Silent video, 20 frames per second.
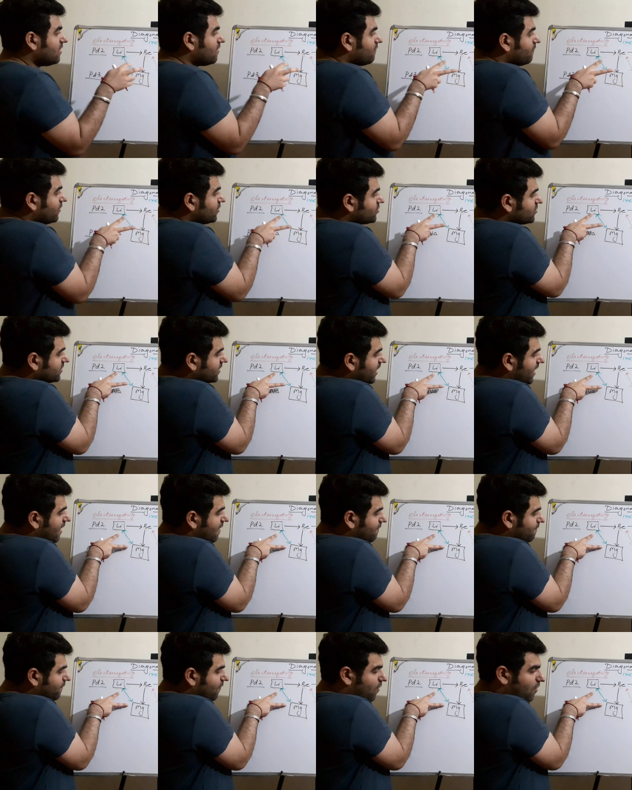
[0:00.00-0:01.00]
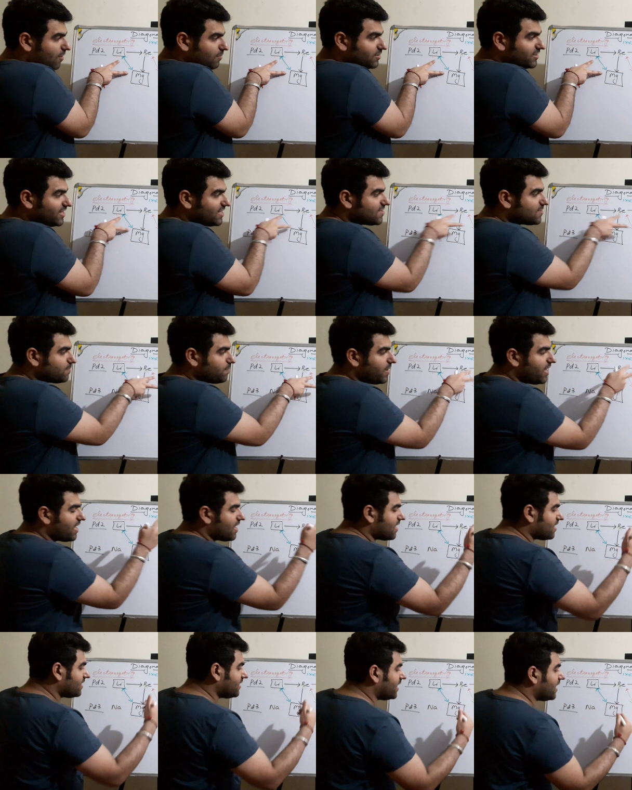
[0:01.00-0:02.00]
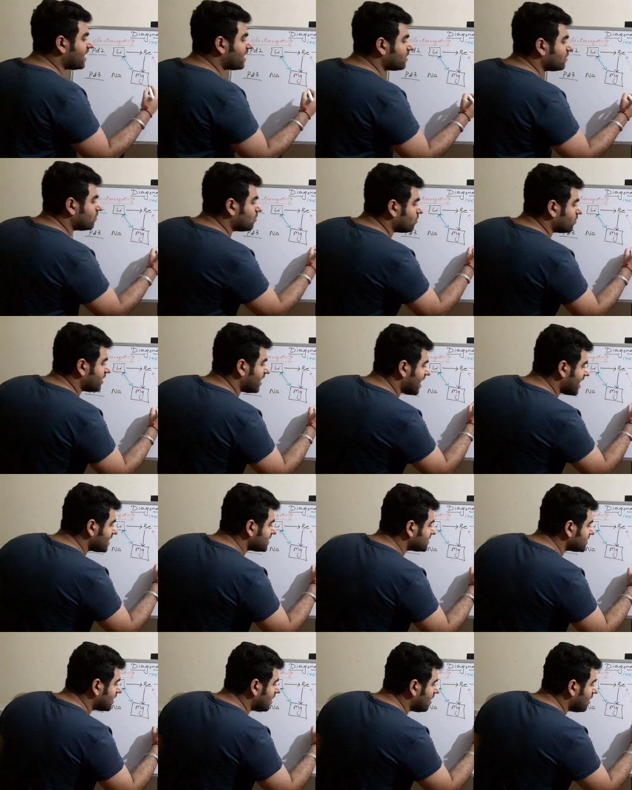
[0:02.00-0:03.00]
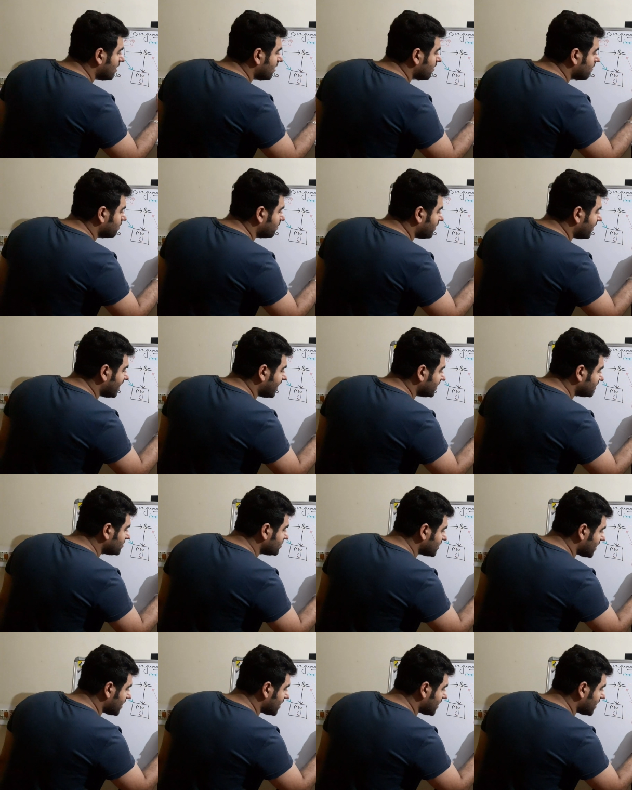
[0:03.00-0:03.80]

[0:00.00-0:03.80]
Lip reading: which they have formed, this pair, they are known as bridge